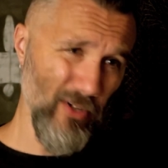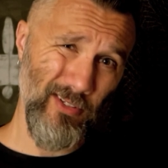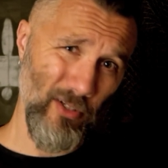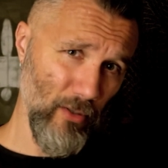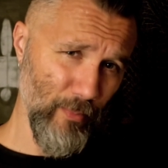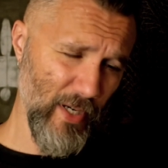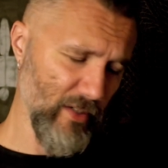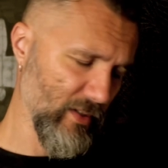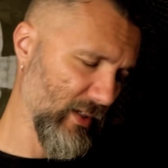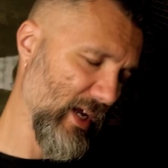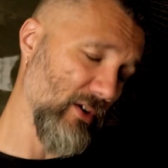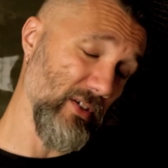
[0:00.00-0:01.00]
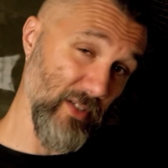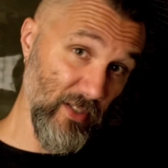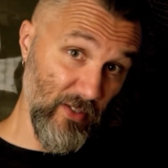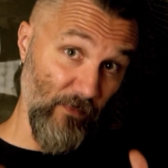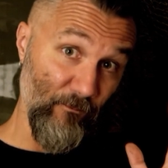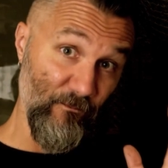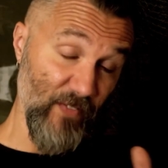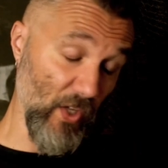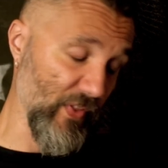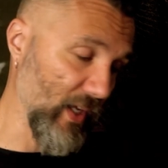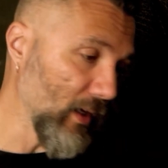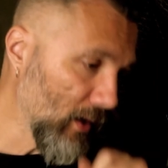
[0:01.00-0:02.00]
a little embarrassing now because it's
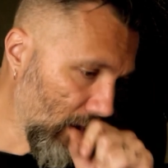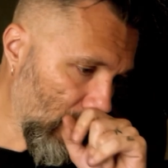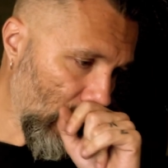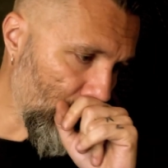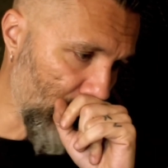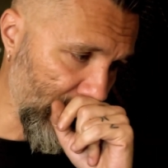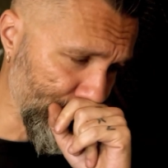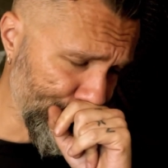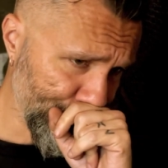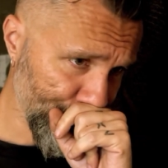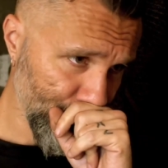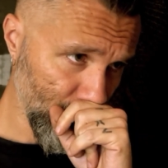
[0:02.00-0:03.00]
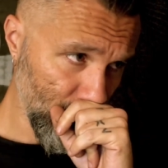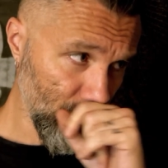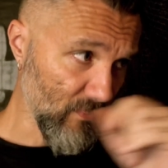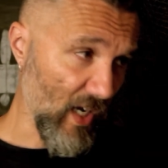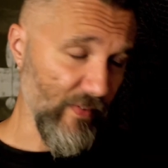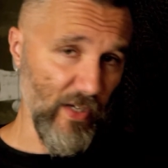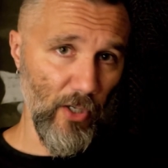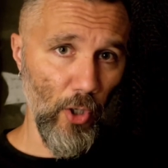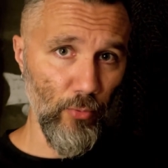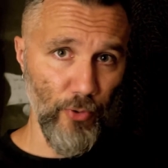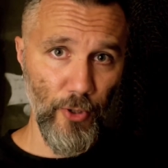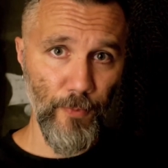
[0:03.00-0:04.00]
filthy, but I've got a whole
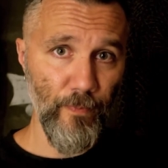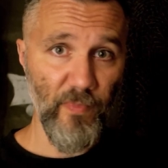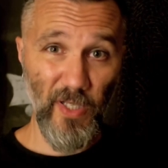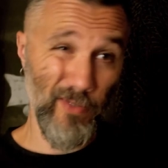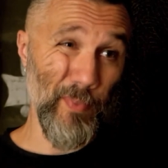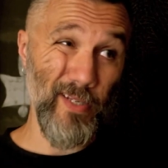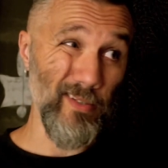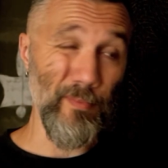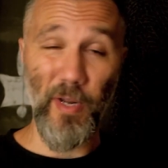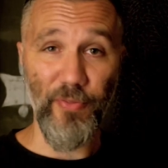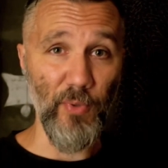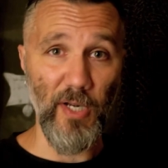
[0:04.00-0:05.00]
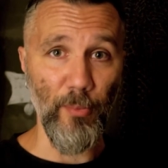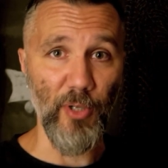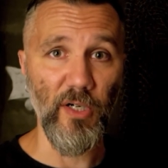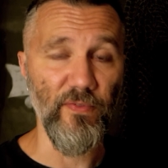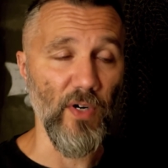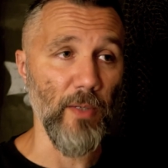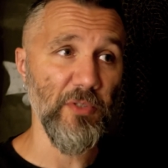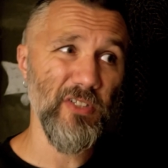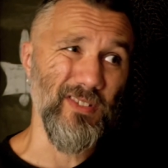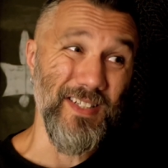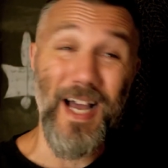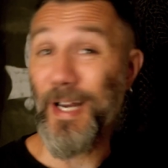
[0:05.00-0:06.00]
room that's basically my 3D printer farm. There's
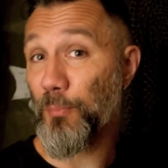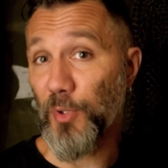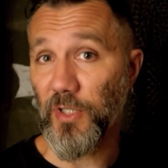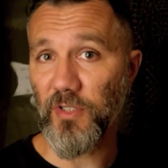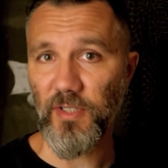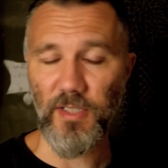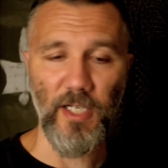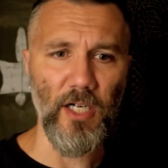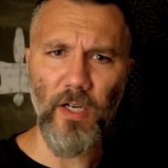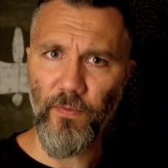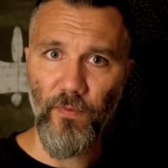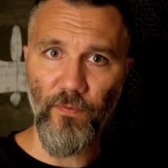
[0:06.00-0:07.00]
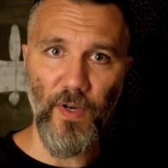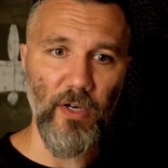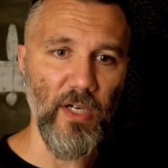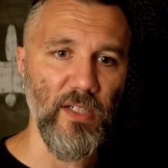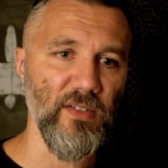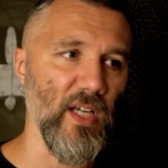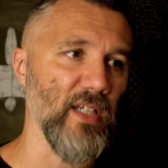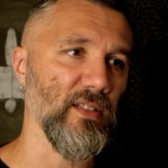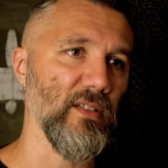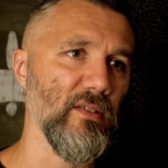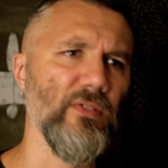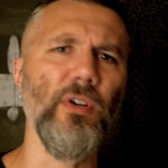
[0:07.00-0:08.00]
9 printers in there of varying
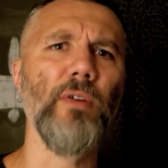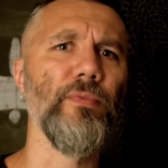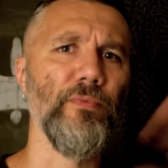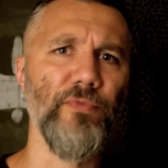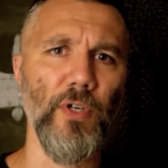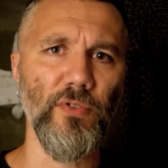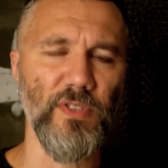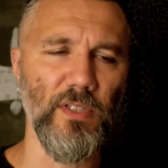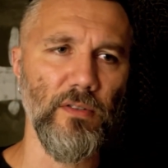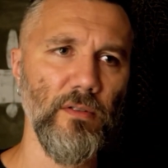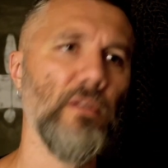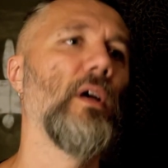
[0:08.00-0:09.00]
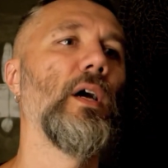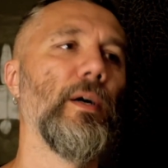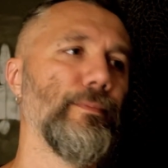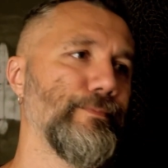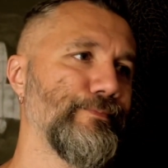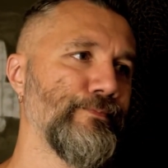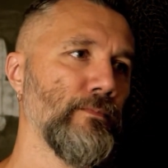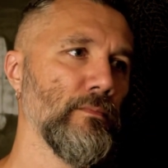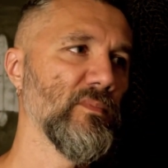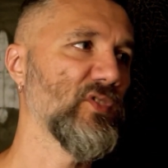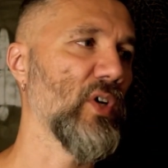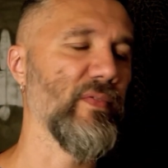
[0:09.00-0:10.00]
sizes. They're all from Frozen.
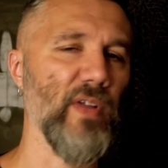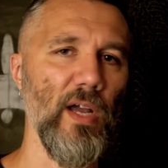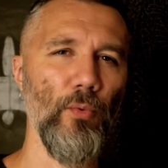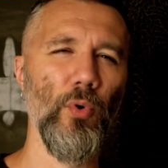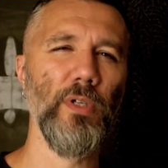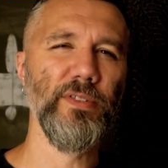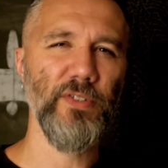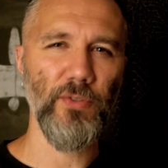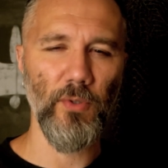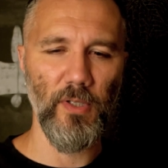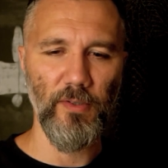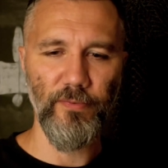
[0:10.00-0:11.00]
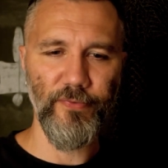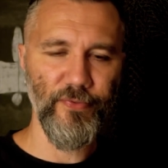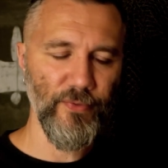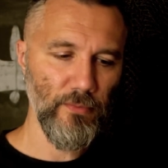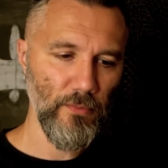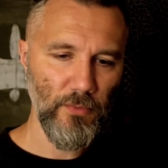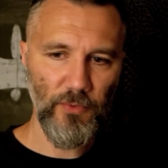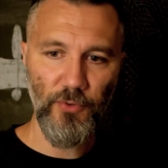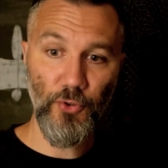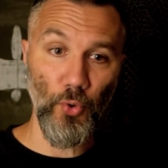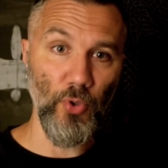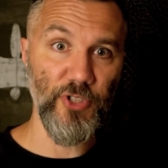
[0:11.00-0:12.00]
So I've got one sort of
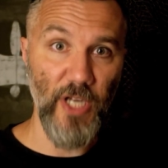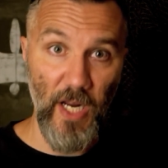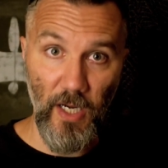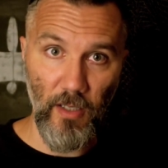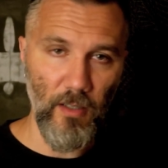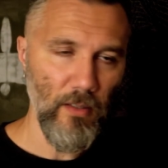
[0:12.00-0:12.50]
tool chain